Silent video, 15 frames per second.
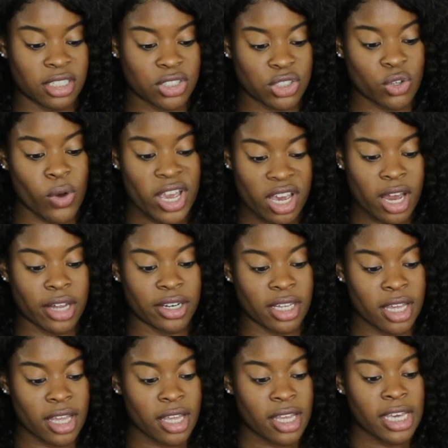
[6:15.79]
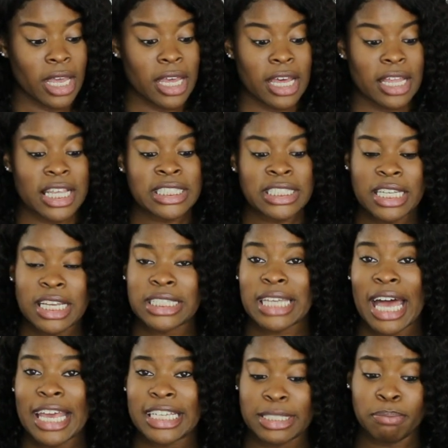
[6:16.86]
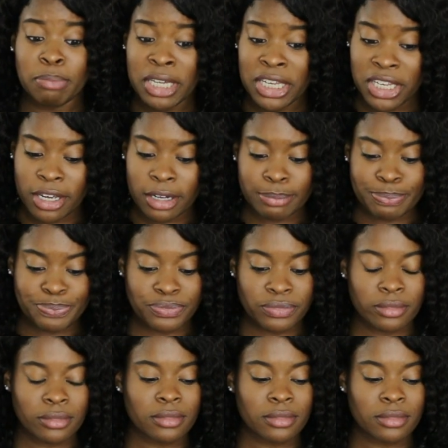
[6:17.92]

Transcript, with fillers: So I got it. This is in a size medium.